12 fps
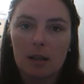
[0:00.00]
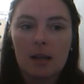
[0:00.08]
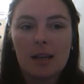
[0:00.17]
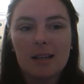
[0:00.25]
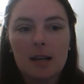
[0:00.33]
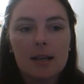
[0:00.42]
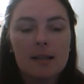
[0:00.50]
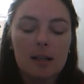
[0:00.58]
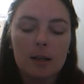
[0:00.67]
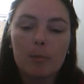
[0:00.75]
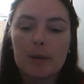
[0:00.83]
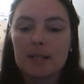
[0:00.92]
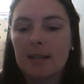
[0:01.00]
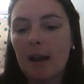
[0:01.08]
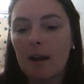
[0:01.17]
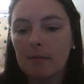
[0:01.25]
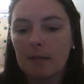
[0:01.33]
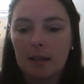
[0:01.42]
is a little bit
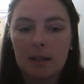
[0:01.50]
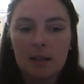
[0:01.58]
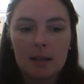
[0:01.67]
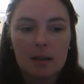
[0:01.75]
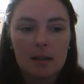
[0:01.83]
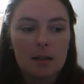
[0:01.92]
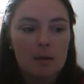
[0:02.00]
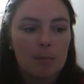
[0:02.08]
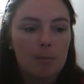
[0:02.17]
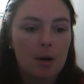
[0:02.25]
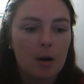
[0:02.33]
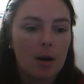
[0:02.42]
scary, but